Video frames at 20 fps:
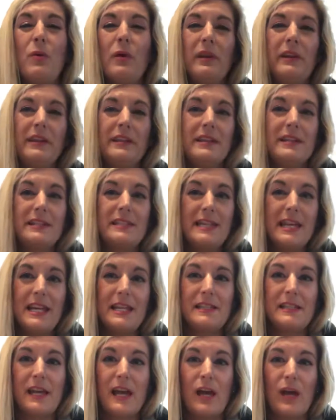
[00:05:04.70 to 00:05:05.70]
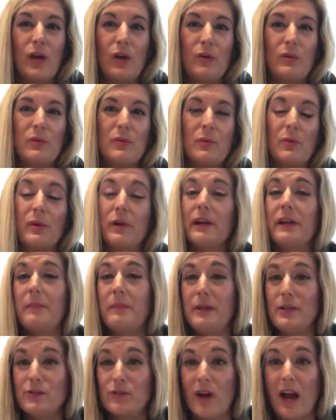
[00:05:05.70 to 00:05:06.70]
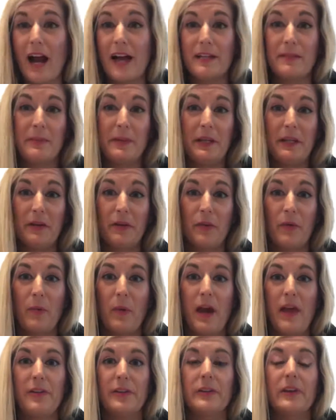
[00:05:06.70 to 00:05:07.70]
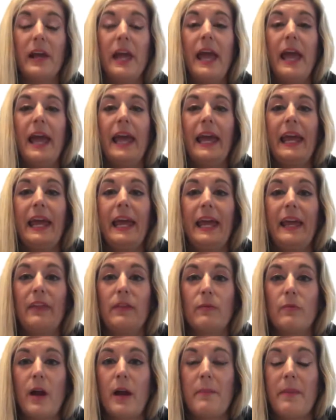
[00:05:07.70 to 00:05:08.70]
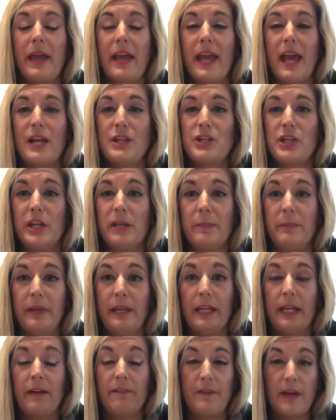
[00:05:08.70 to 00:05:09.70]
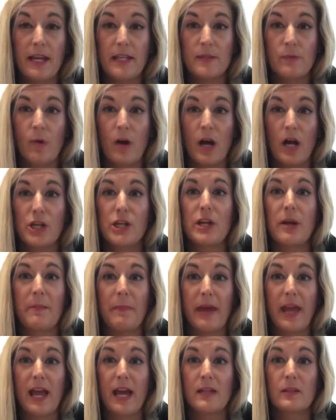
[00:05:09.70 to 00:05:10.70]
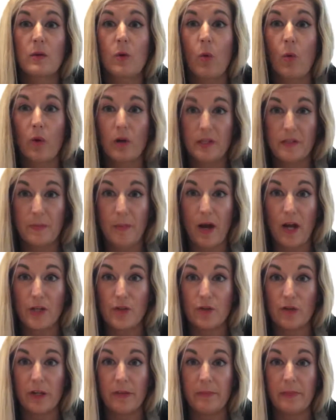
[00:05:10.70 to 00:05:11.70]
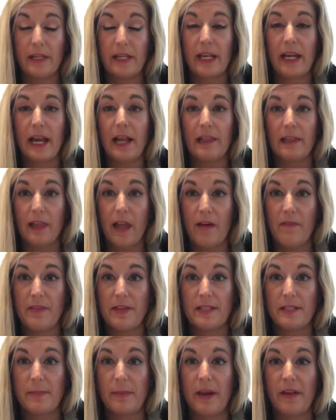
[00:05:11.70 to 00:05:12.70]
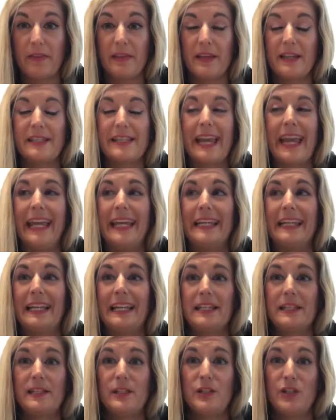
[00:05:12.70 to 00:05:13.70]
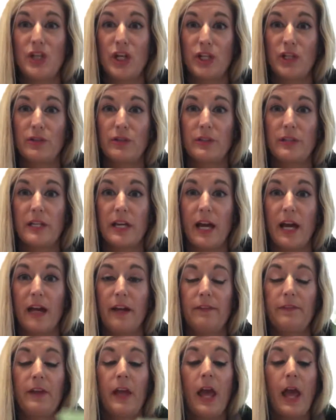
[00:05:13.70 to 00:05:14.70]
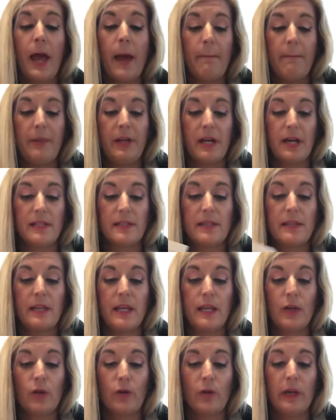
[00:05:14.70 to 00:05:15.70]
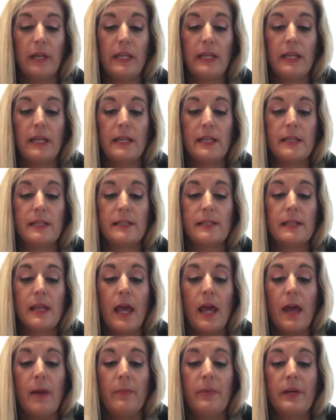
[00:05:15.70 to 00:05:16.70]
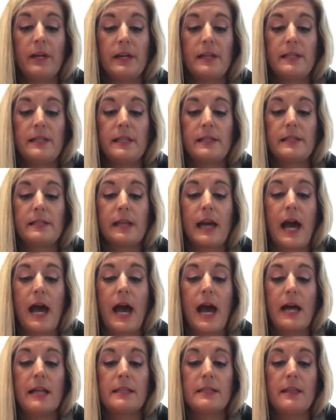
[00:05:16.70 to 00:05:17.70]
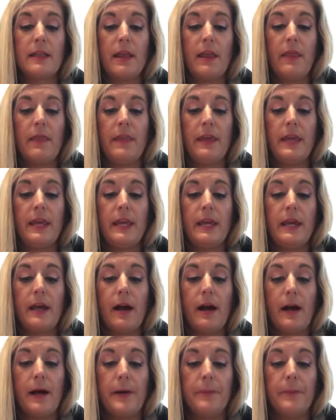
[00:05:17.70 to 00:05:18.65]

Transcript: oily in the T-zone, or it can be dry depending on the weather. And the Right Back At You can be a face wash, a mask, or a spot treatment. And I love this about this. And it's gentle enough because of the ingredients, because it's got the